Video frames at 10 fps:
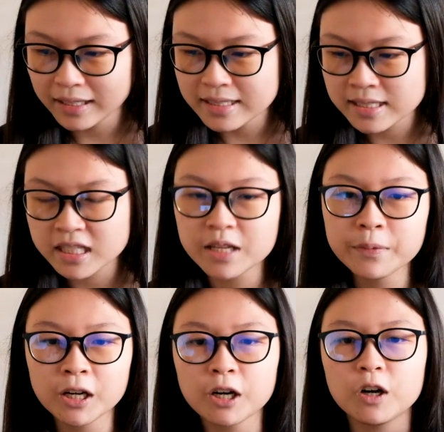
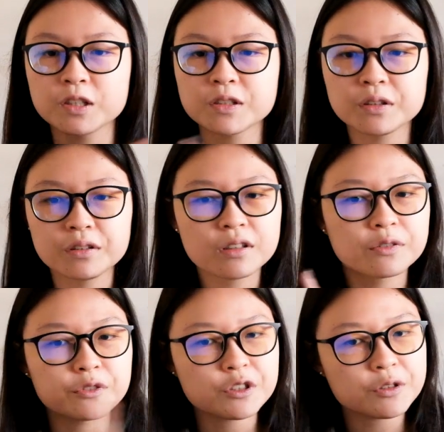similar also to the
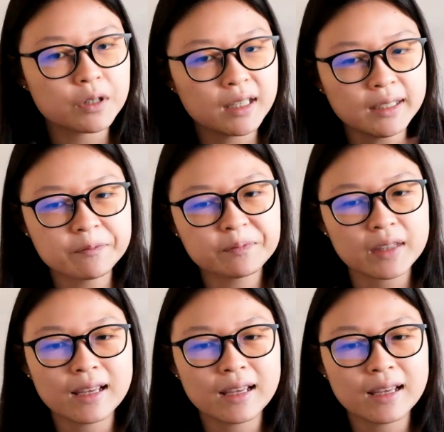first one,